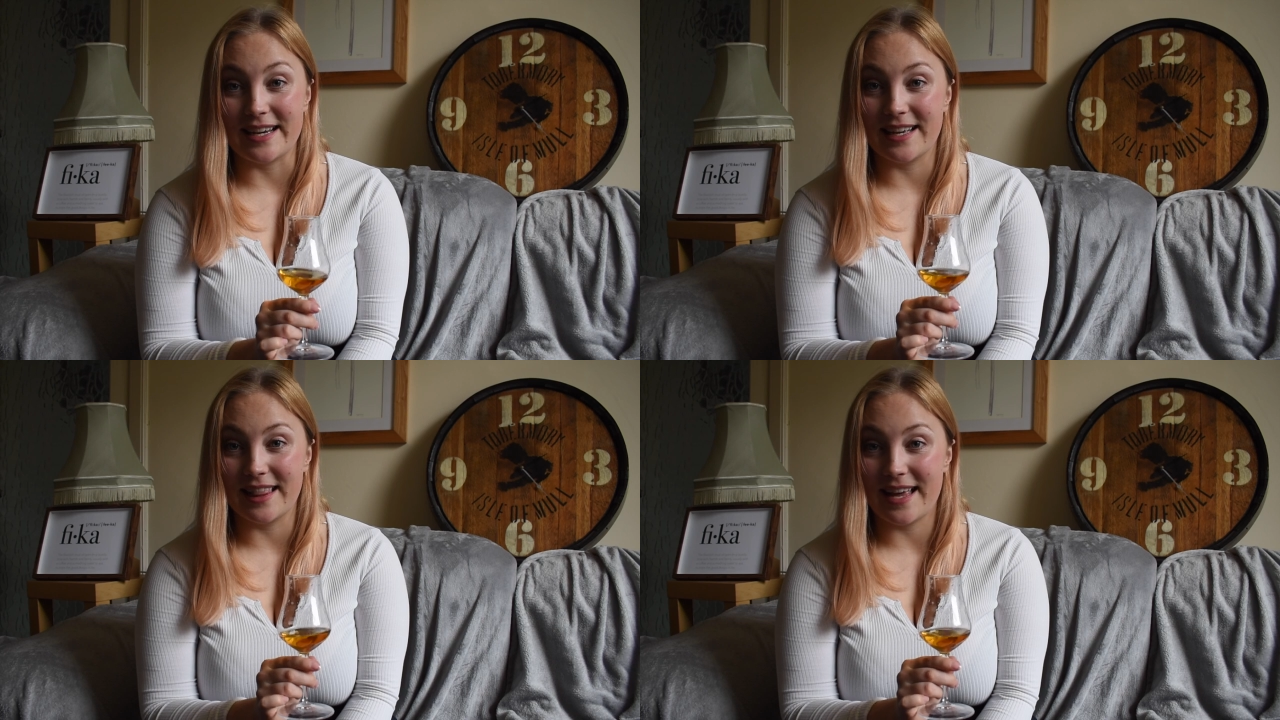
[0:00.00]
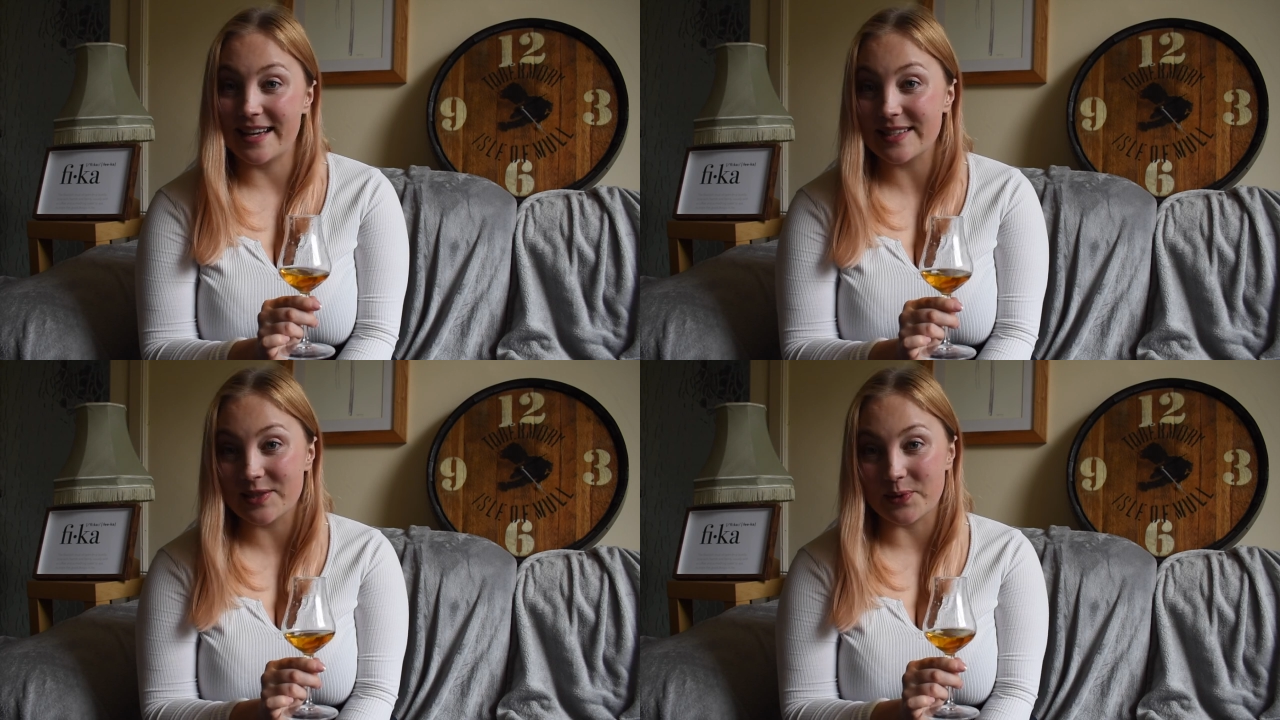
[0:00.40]
in
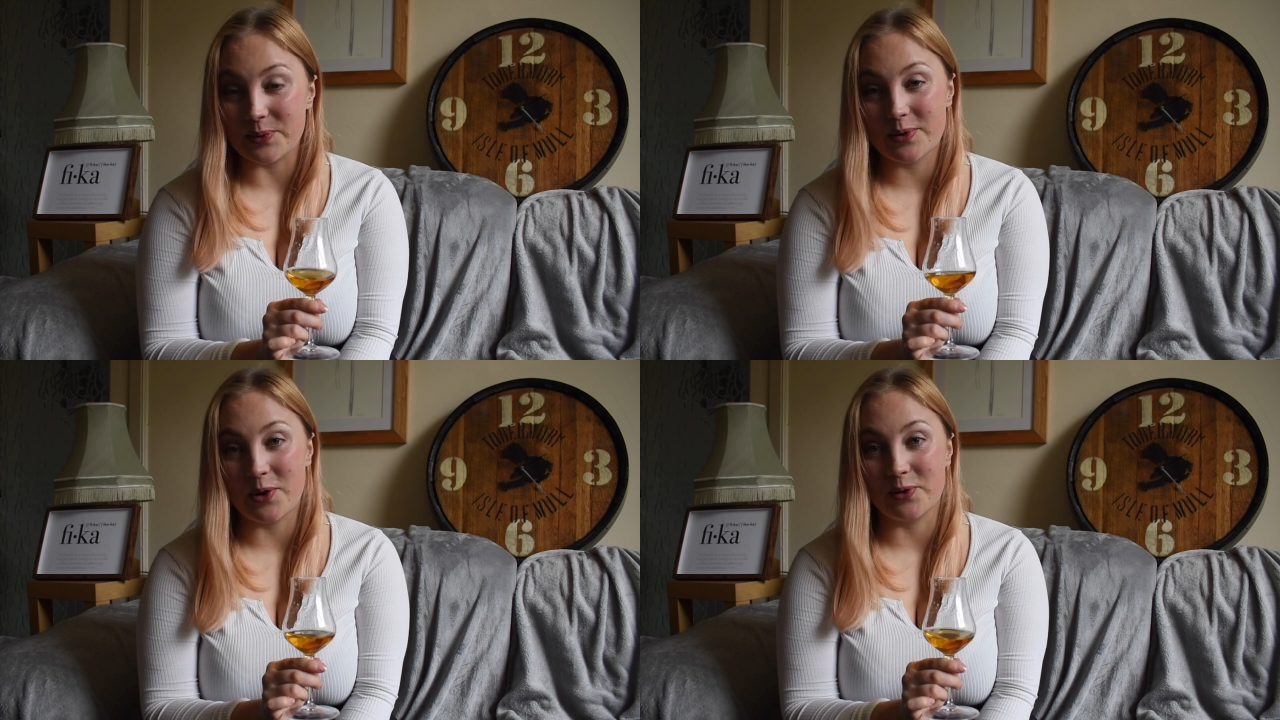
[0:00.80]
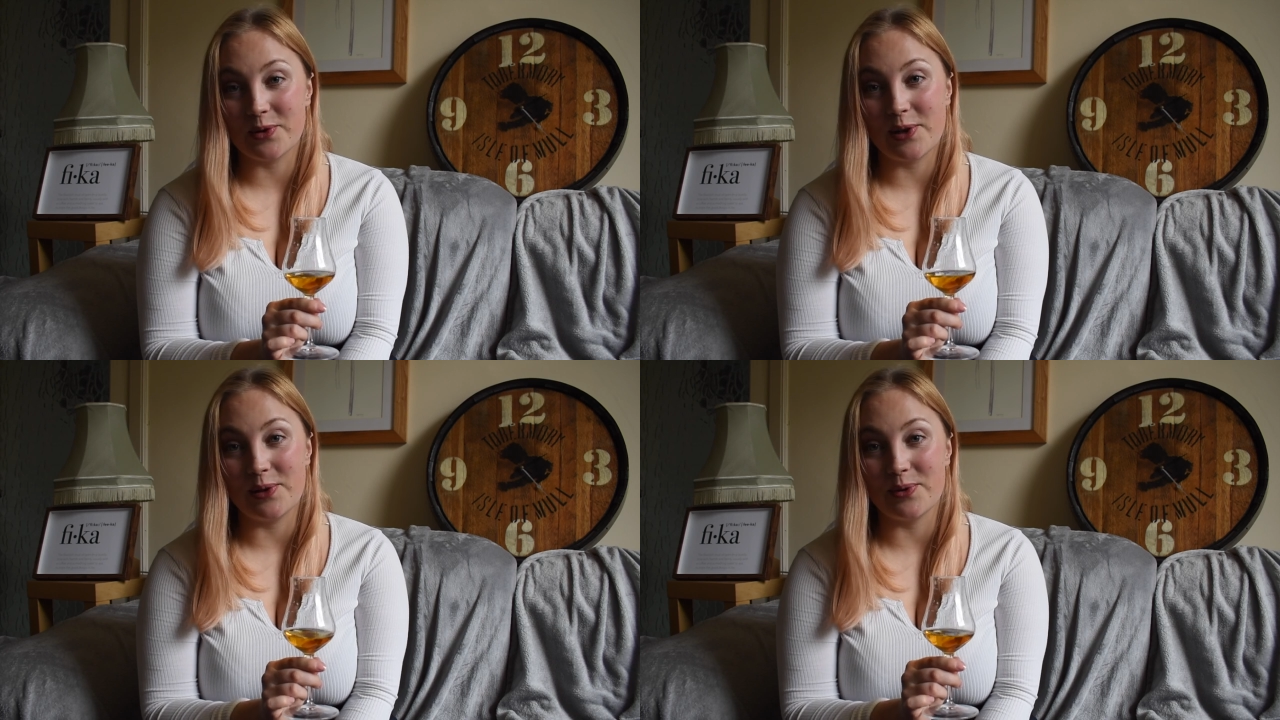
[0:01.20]
Glasgow called
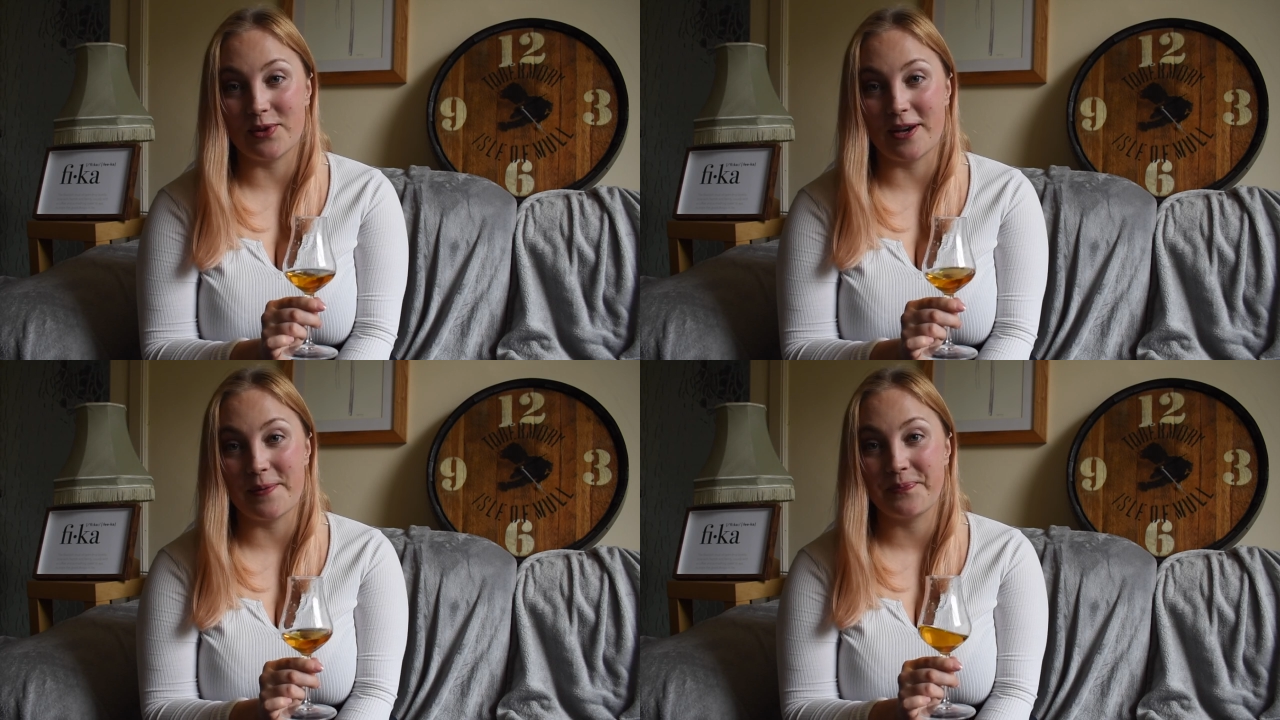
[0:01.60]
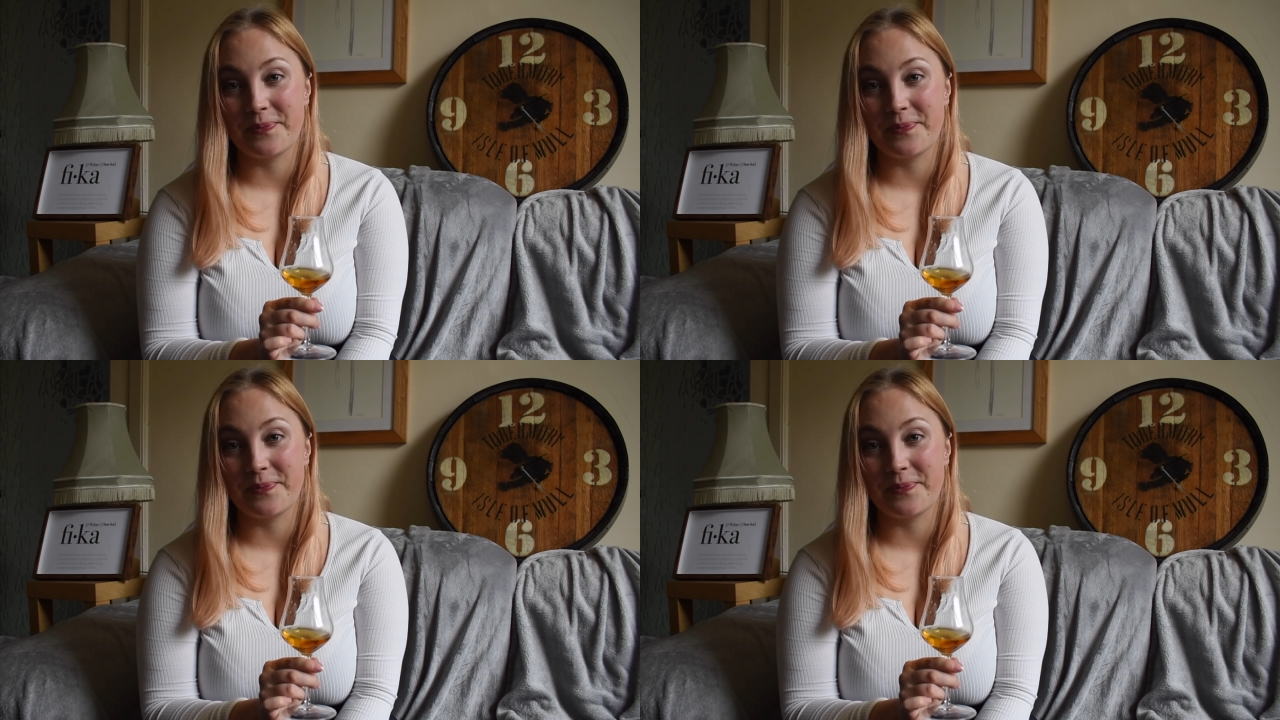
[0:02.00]
Clutha.